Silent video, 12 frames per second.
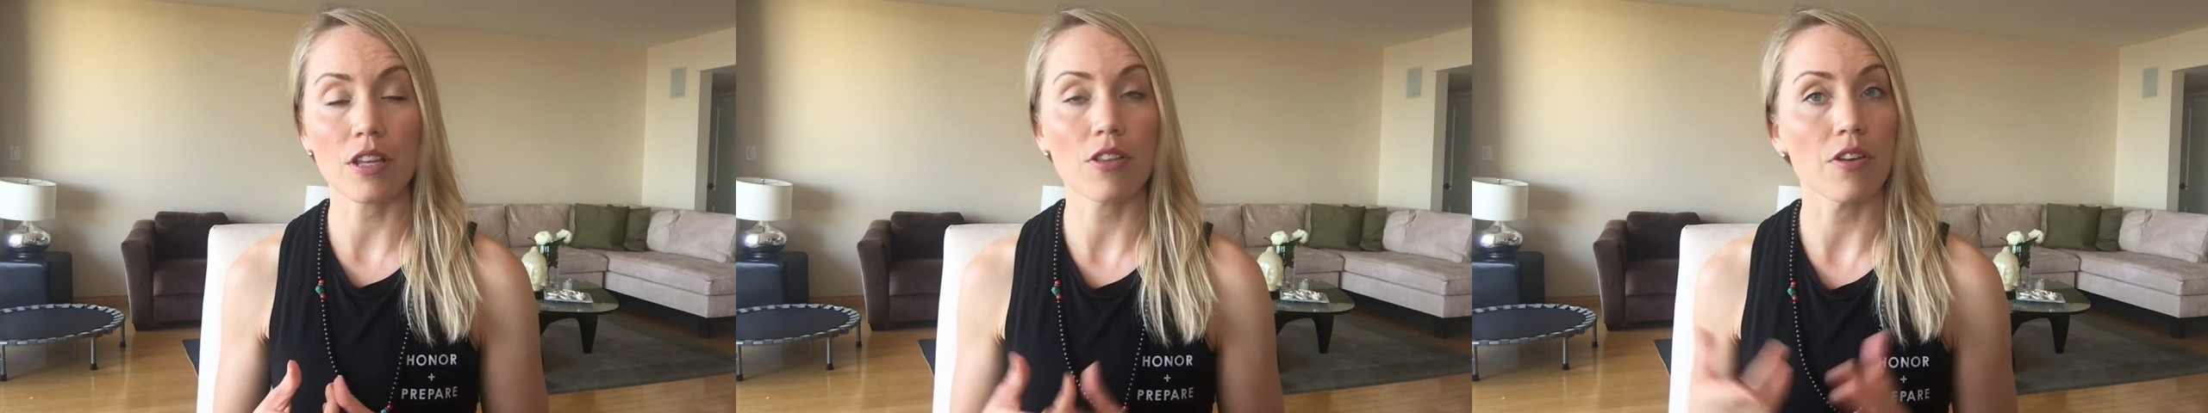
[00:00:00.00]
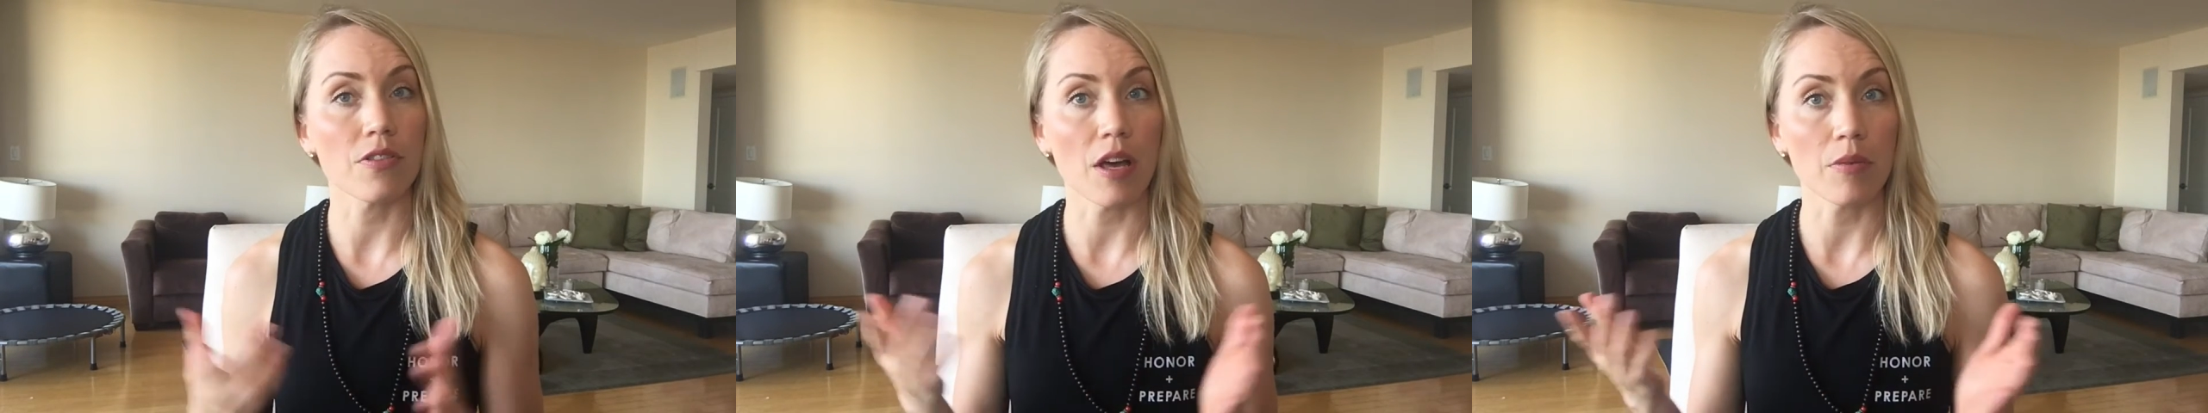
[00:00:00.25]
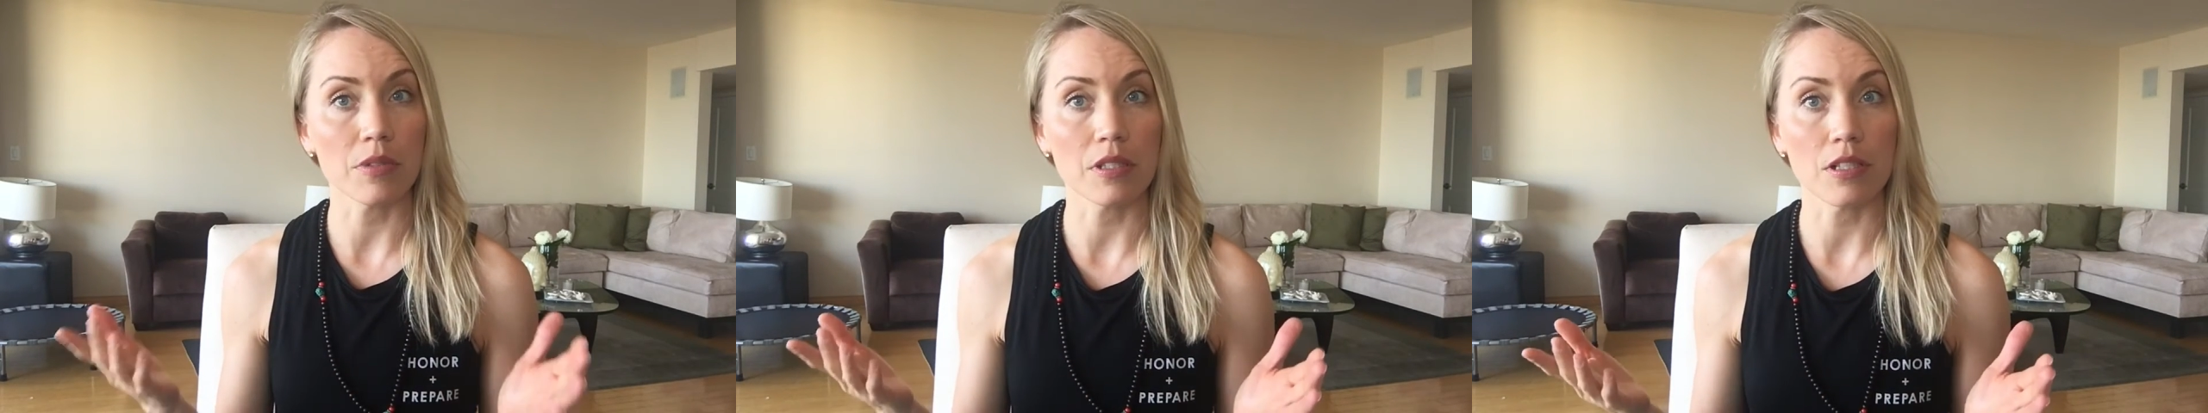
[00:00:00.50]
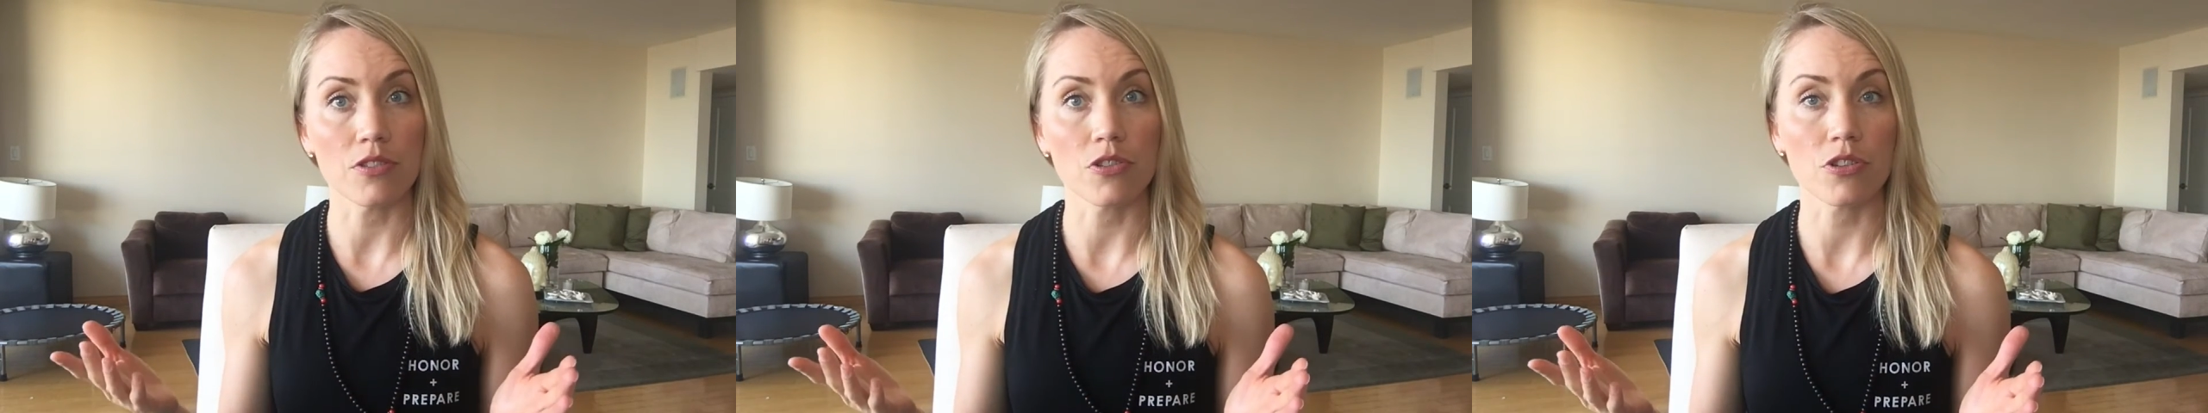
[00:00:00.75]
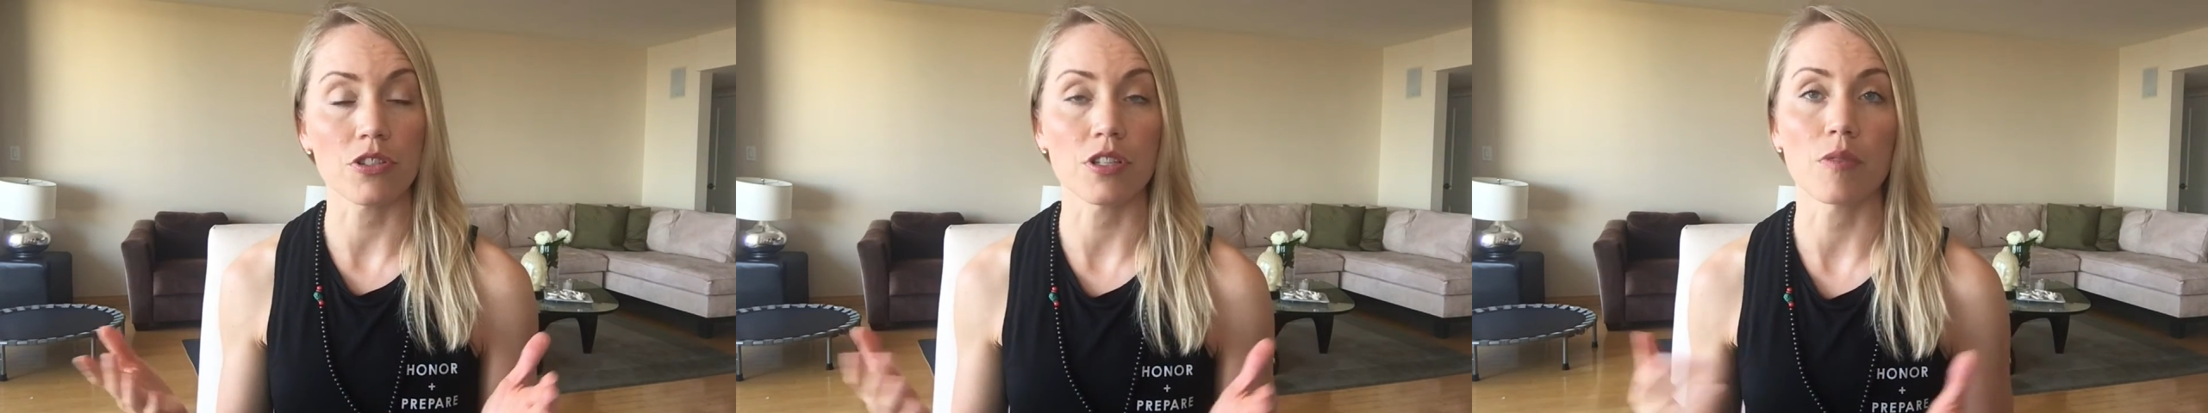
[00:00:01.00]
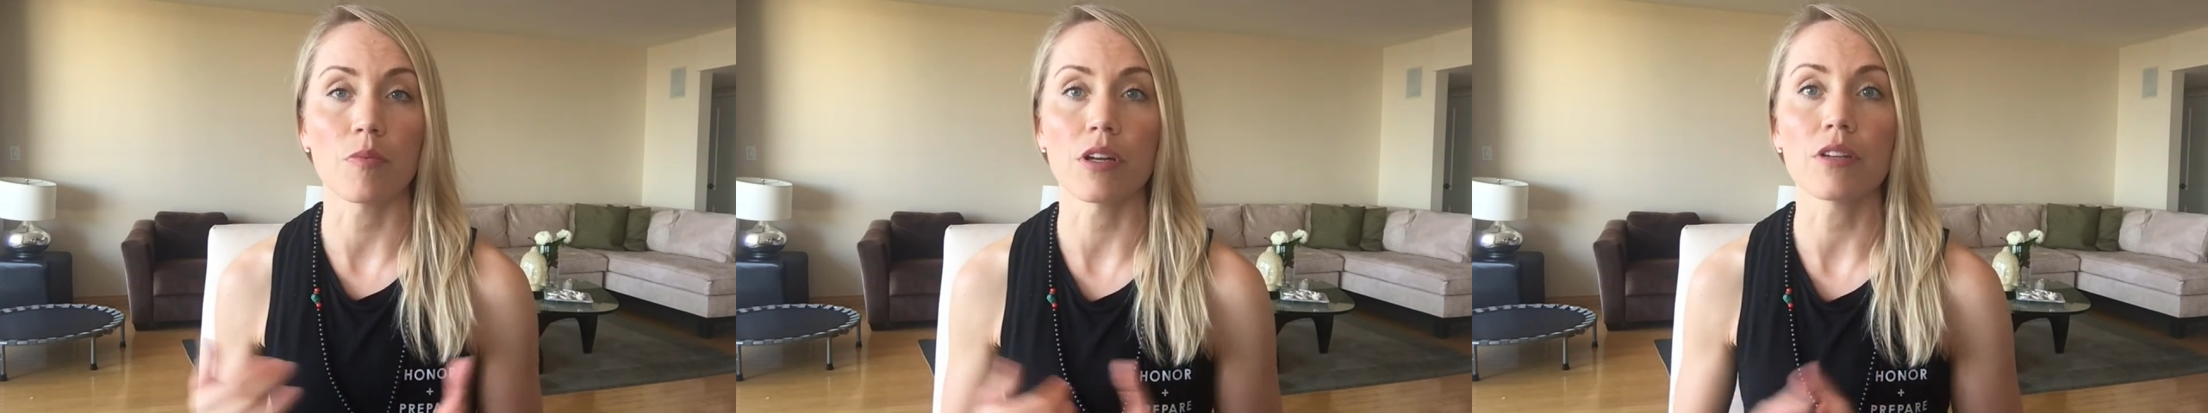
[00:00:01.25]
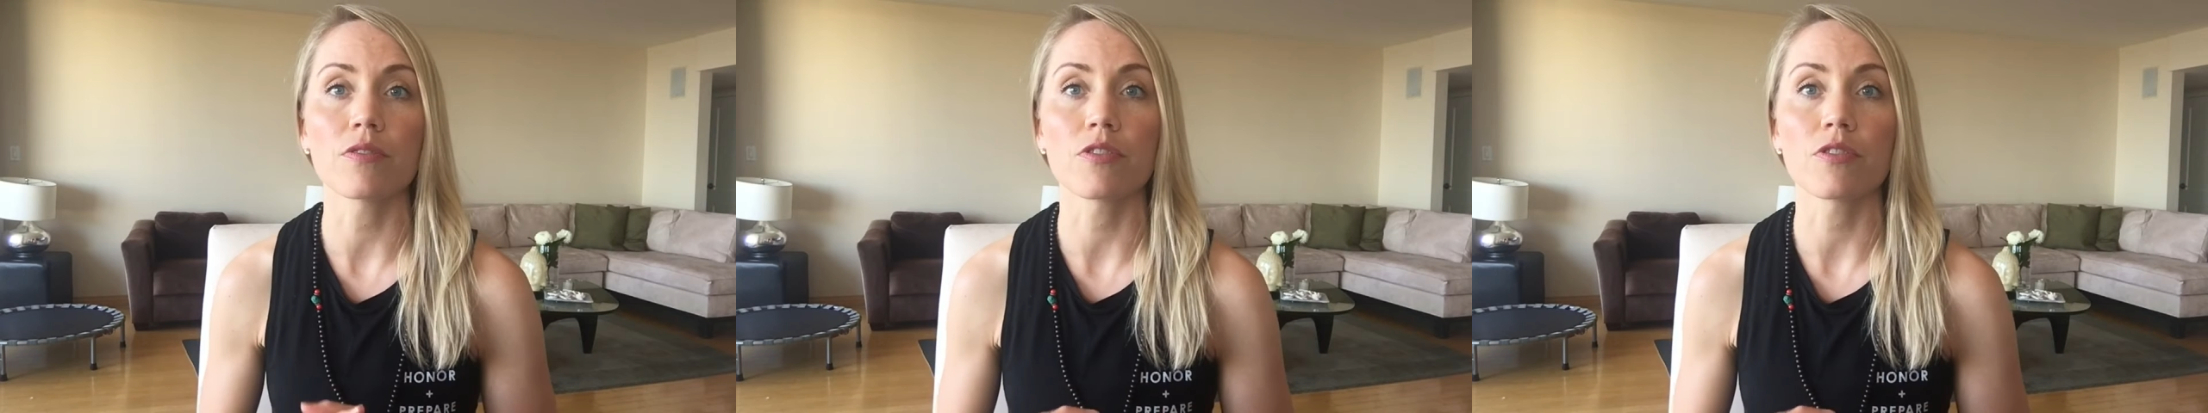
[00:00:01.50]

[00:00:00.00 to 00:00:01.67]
I thought that was an interesting one